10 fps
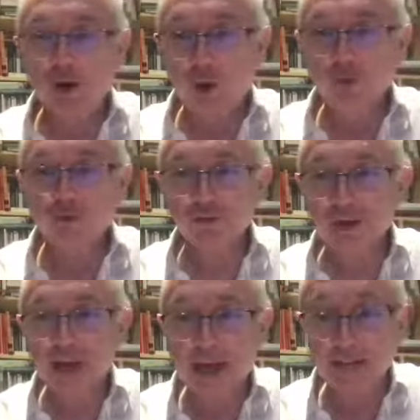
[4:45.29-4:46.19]
at Oxford
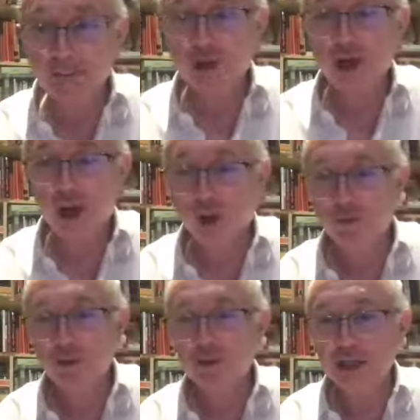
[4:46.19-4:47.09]
and Cambridge,
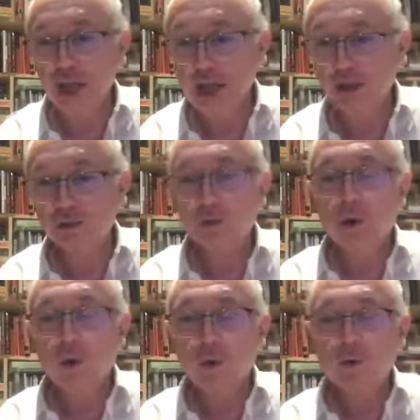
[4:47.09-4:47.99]
Harvard, Yale,
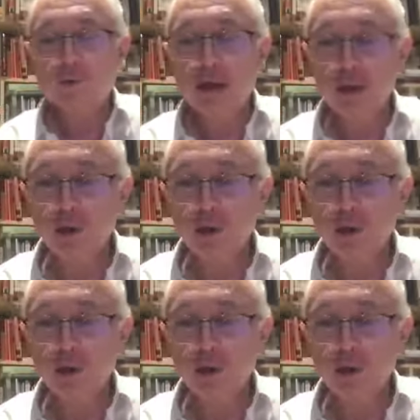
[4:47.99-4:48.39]
all the great